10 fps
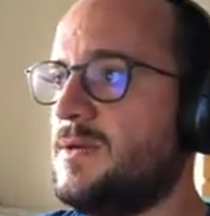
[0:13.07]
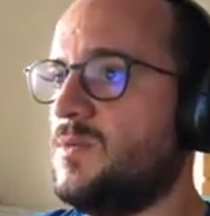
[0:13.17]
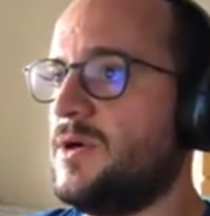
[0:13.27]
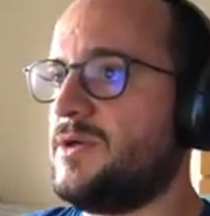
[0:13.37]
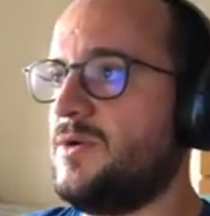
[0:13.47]

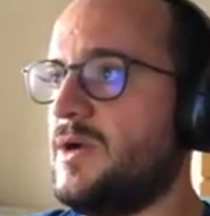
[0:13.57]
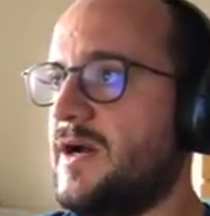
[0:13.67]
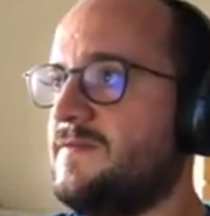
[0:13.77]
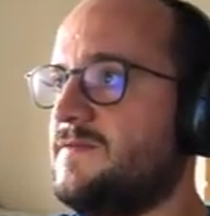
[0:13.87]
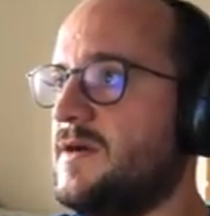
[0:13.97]
where you
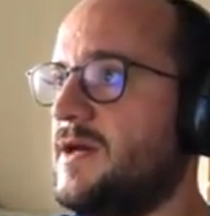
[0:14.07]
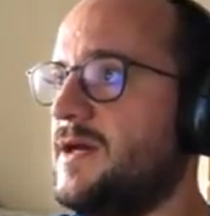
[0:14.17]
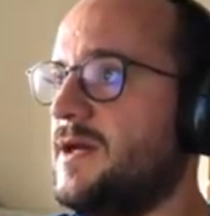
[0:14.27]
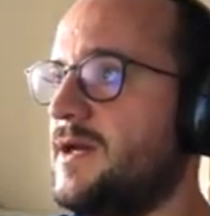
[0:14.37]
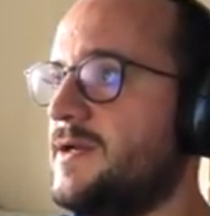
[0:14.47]
have
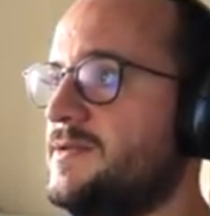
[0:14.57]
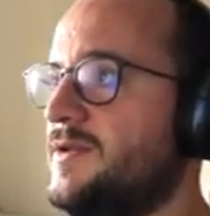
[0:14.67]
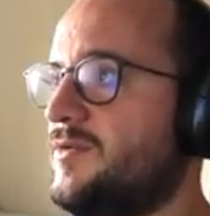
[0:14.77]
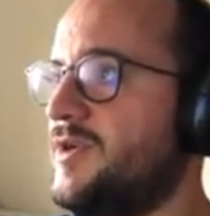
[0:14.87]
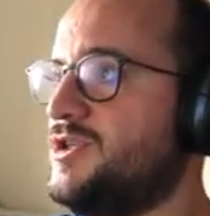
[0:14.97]
uh,
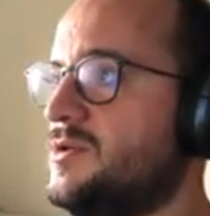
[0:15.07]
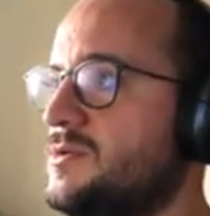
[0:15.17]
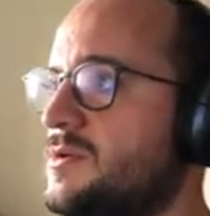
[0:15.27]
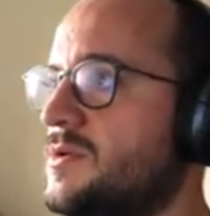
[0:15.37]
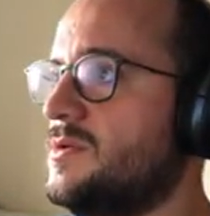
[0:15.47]
the region
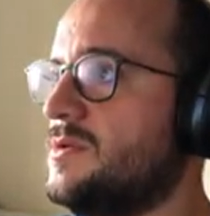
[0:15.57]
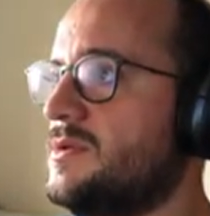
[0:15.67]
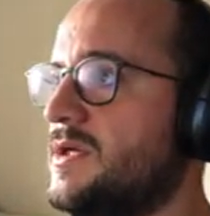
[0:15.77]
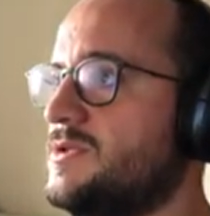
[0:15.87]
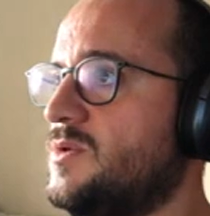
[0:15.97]

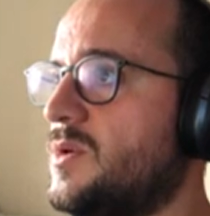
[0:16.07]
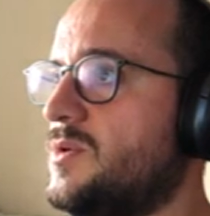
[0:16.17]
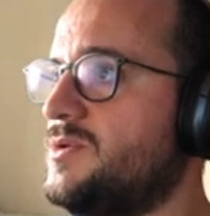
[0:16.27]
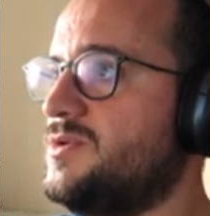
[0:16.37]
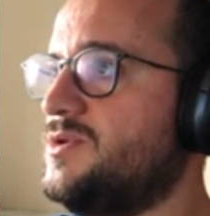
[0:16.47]
that you are
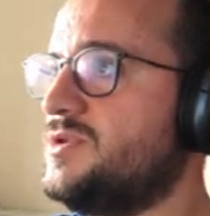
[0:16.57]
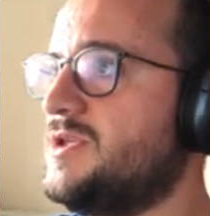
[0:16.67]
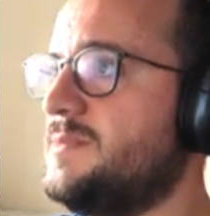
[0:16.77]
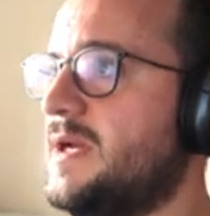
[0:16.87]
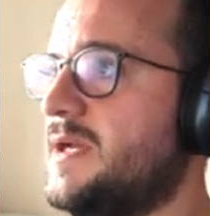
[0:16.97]
going to use.
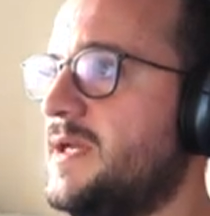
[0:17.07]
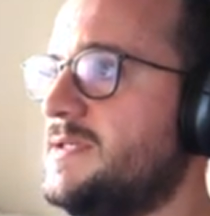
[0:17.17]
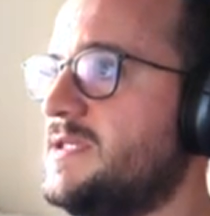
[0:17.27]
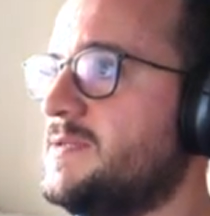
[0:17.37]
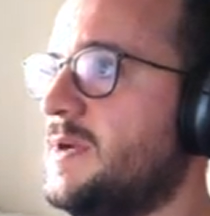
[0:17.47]
In my
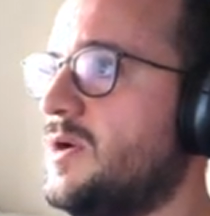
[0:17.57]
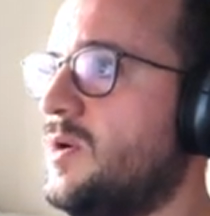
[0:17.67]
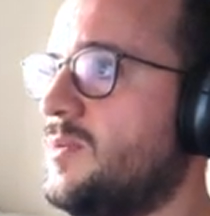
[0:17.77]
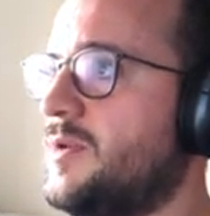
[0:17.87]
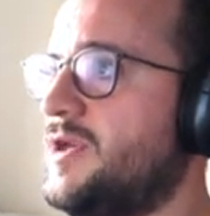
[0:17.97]
case, it's my
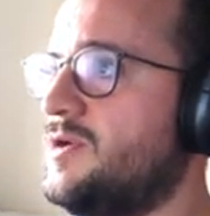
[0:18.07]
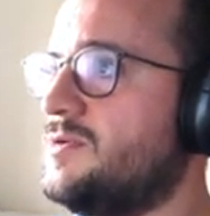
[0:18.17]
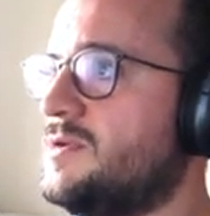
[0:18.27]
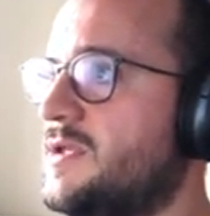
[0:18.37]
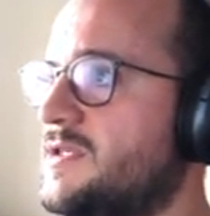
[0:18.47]
home
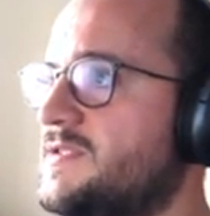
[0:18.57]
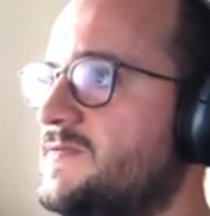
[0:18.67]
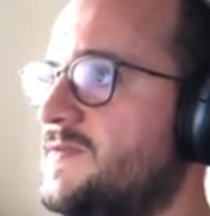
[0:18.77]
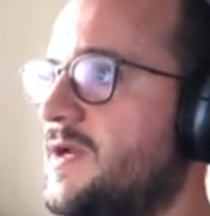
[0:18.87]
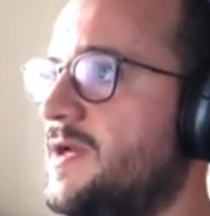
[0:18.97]
region, that is
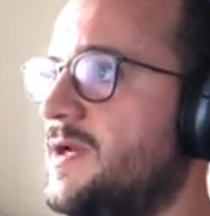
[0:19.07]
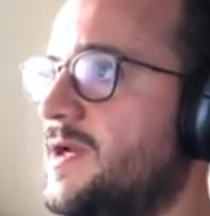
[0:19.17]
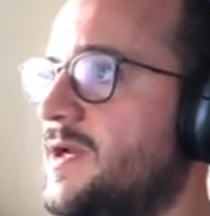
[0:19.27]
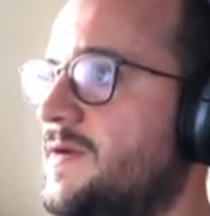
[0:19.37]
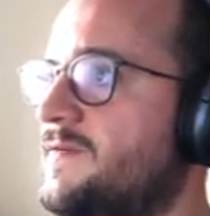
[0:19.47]

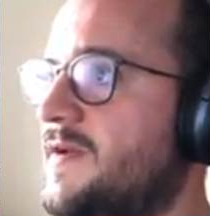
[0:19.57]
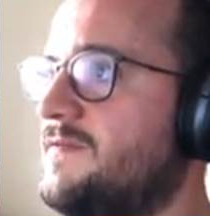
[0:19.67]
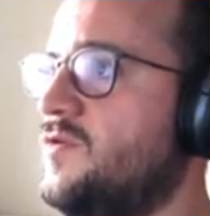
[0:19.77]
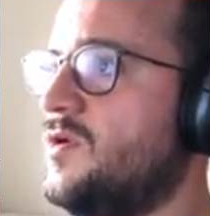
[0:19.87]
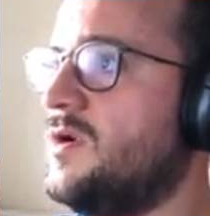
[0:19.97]
uh,
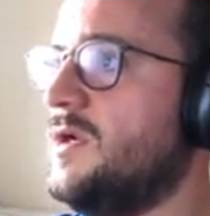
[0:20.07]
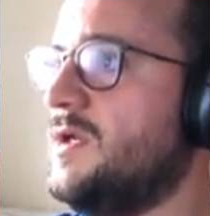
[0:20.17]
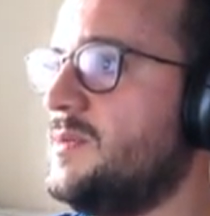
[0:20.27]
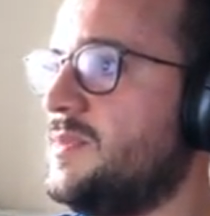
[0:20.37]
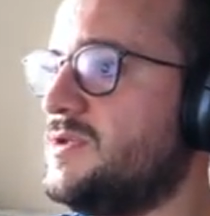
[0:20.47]
Frankfurt,
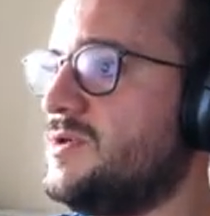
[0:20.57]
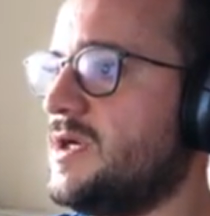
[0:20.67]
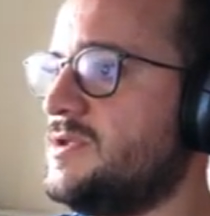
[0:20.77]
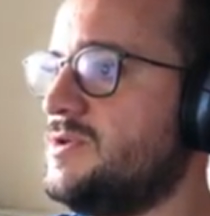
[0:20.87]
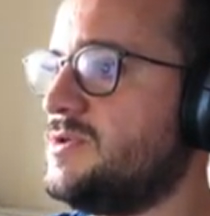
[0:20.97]
but you
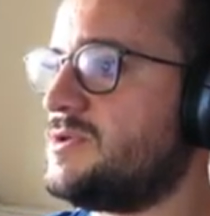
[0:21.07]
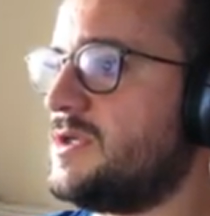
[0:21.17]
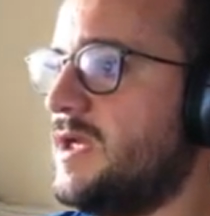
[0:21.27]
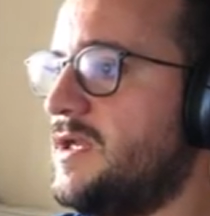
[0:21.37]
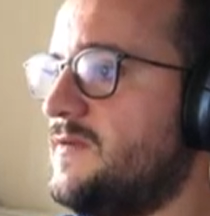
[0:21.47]
can use
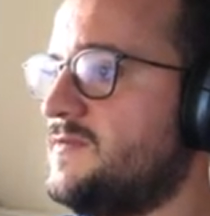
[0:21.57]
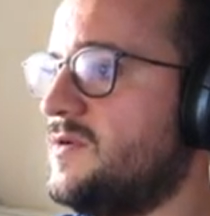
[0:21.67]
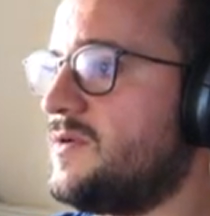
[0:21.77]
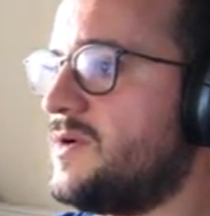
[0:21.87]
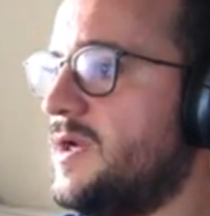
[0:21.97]
any of
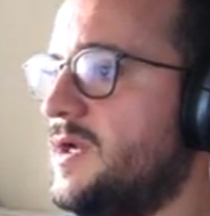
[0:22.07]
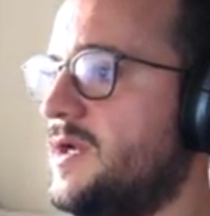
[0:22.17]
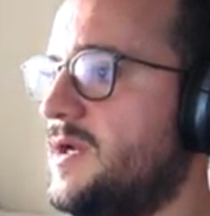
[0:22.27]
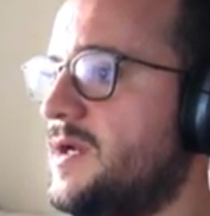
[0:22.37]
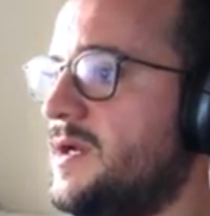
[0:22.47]
your
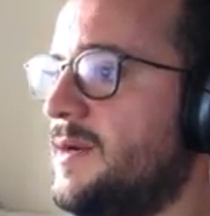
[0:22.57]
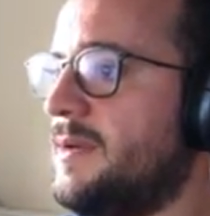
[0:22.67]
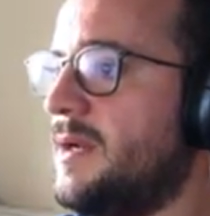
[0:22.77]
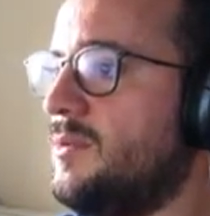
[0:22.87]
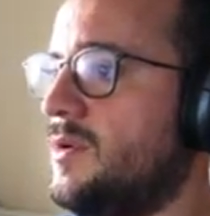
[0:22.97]
uh,
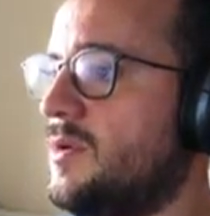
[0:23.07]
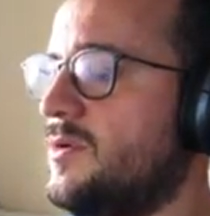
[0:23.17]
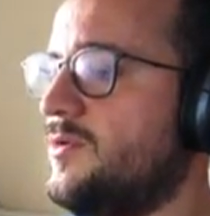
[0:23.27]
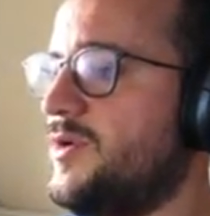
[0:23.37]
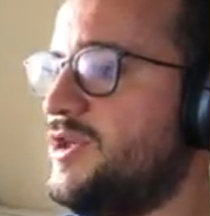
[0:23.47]
available
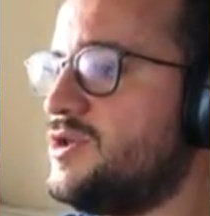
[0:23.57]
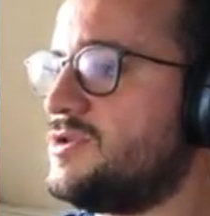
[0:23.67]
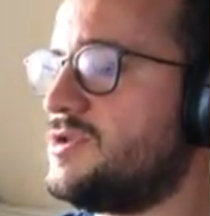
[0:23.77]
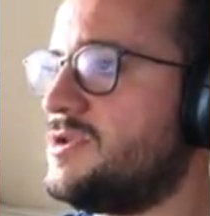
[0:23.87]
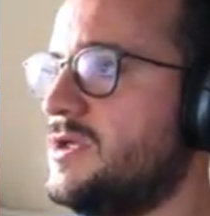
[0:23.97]

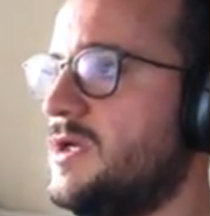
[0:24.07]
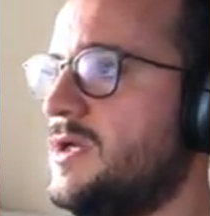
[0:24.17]
regions.